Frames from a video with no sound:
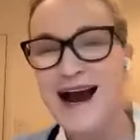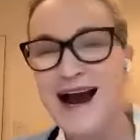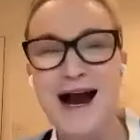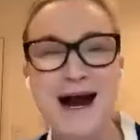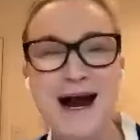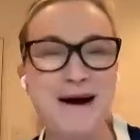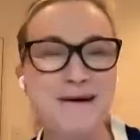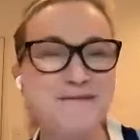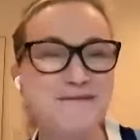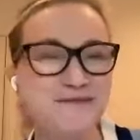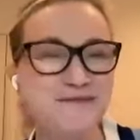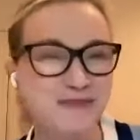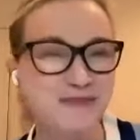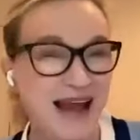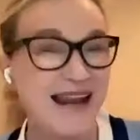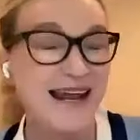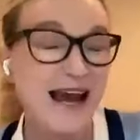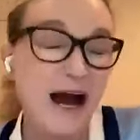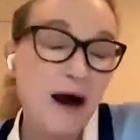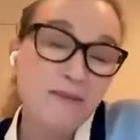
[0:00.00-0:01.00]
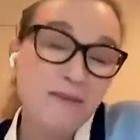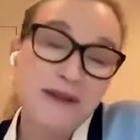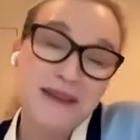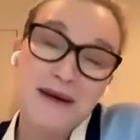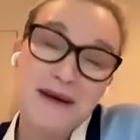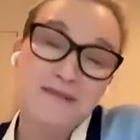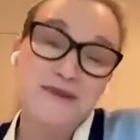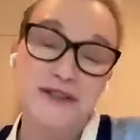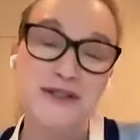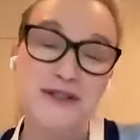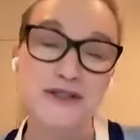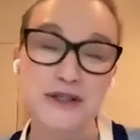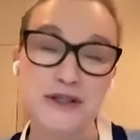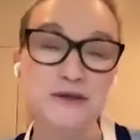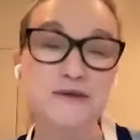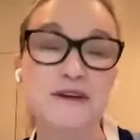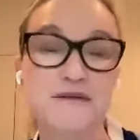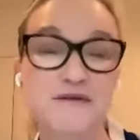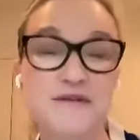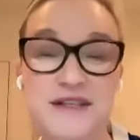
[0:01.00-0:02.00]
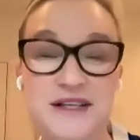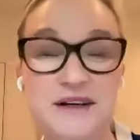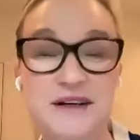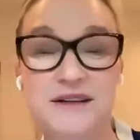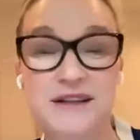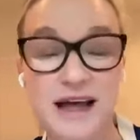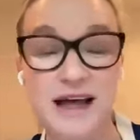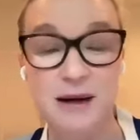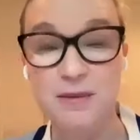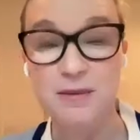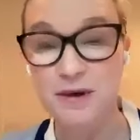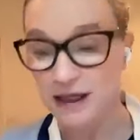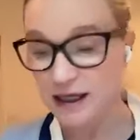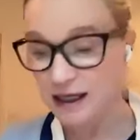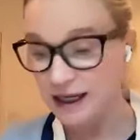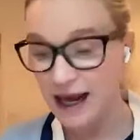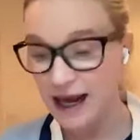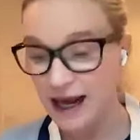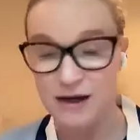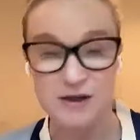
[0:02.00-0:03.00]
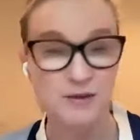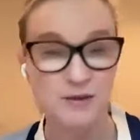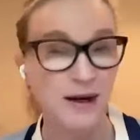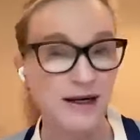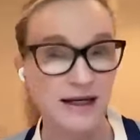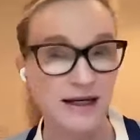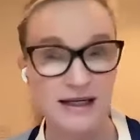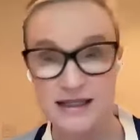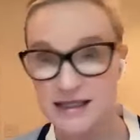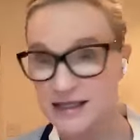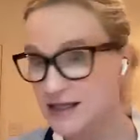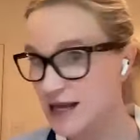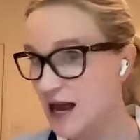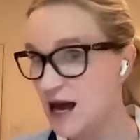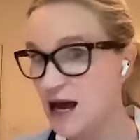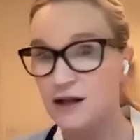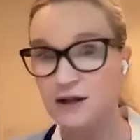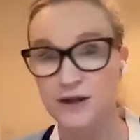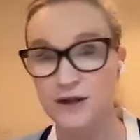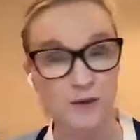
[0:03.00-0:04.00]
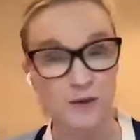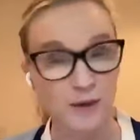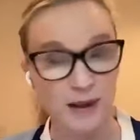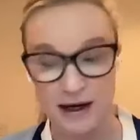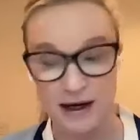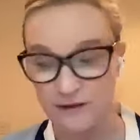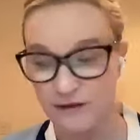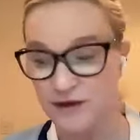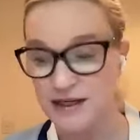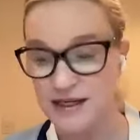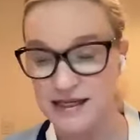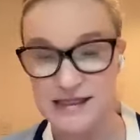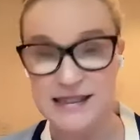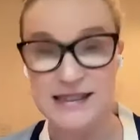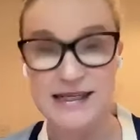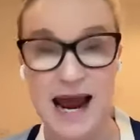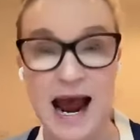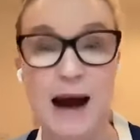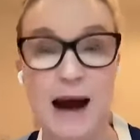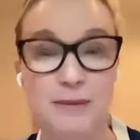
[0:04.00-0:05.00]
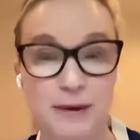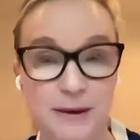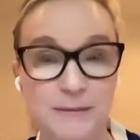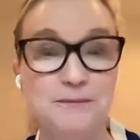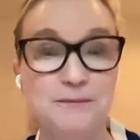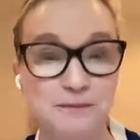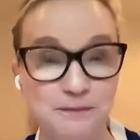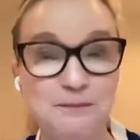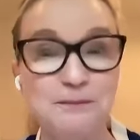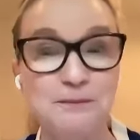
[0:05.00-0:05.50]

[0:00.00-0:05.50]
And helping them just do the physical labor to get a house ready to sell or whatever needs to happen.